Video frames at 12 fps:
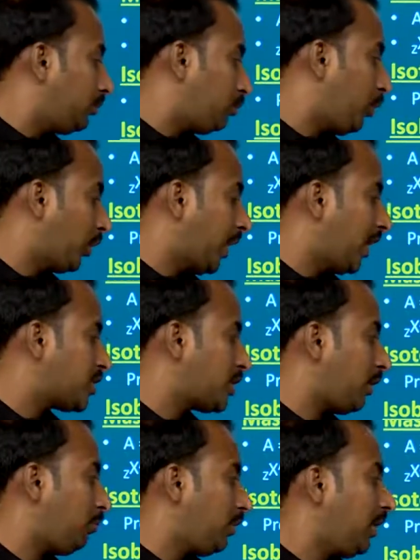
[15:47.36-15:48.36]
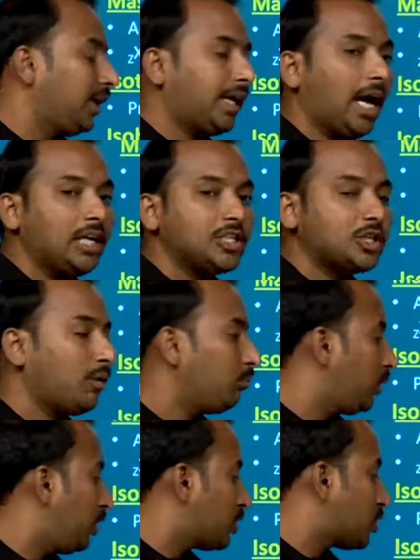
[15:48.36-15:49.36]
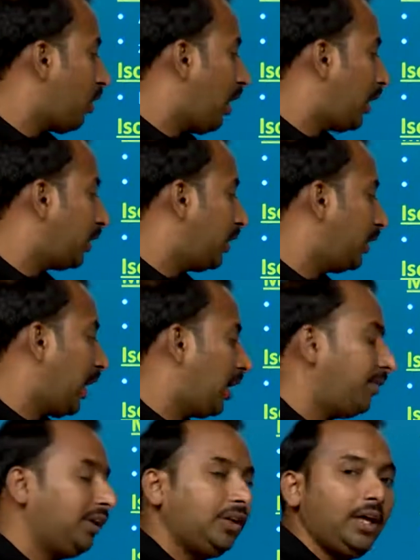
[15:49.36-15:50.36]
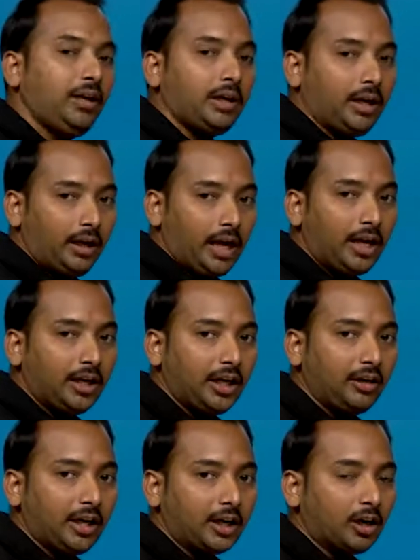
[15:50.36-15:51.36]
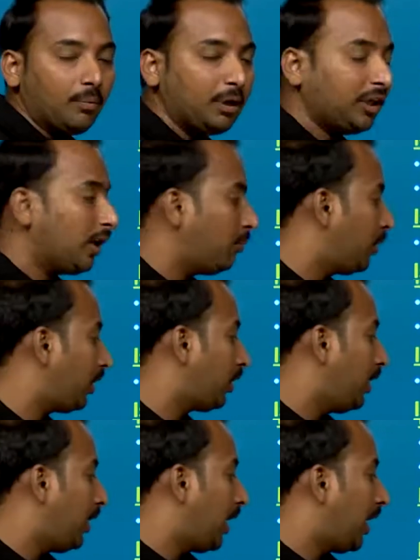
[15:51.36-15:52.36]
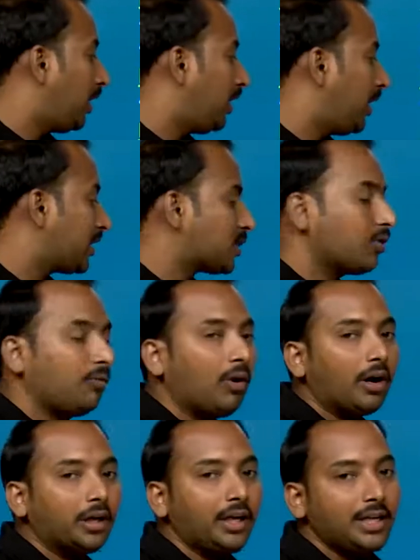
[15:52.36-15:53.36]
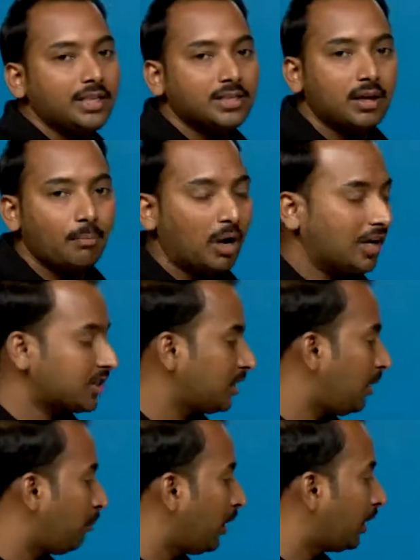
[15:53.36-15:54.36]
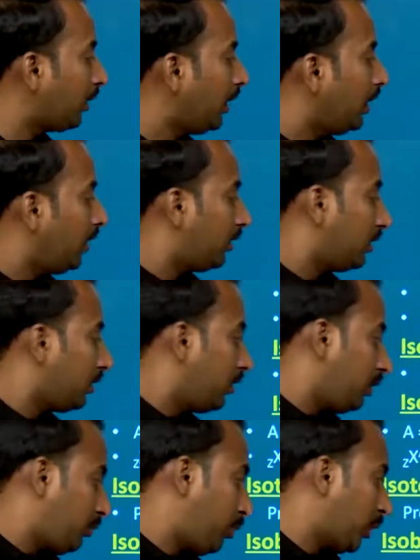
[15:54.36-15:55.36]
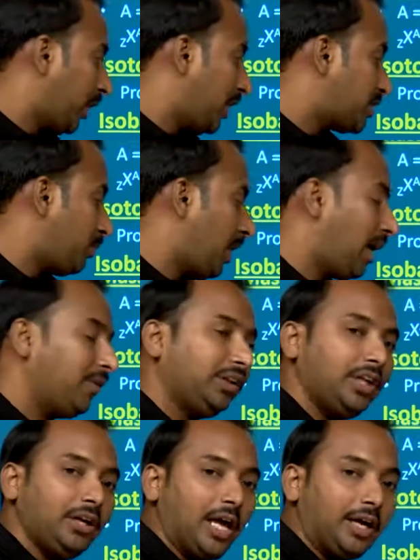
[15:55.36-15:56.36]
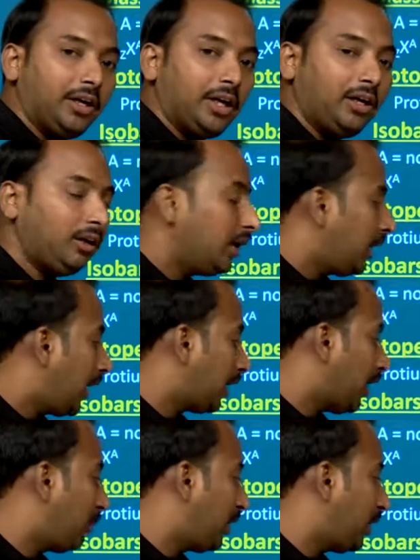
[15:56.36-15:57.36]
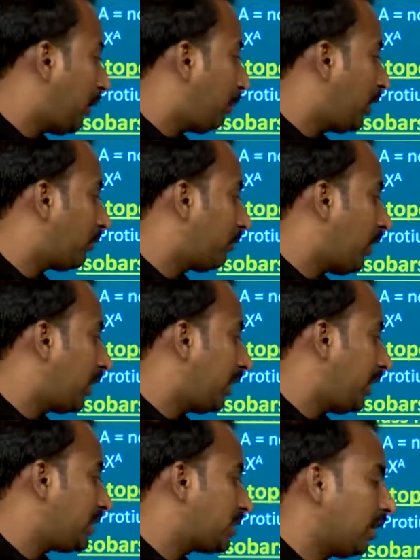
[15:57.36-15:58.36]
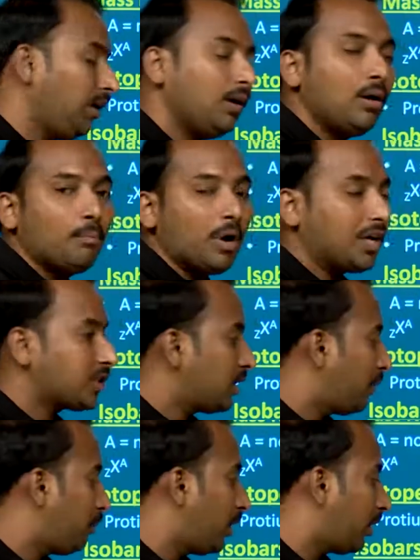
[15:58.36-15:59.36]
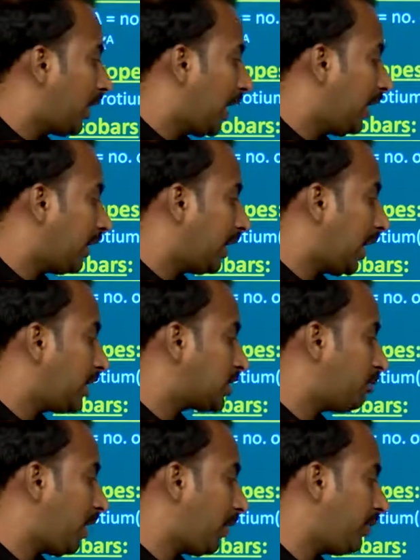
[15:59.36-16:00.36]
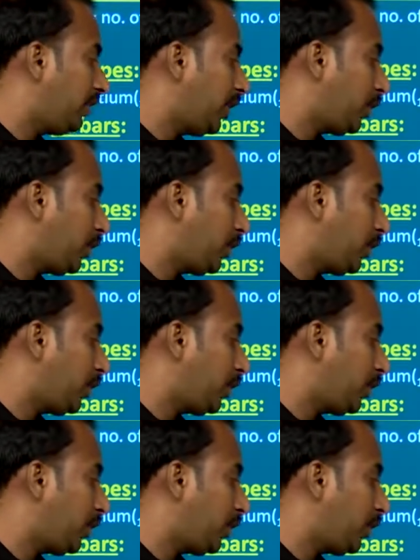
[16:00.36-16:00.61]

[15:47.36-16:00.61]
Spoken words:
potassium, calcium. So argon having the 18 atomic number and the next 40 is the mass number. Potassium having the 19 atomic number, 40 is the mass number, and the calcium having the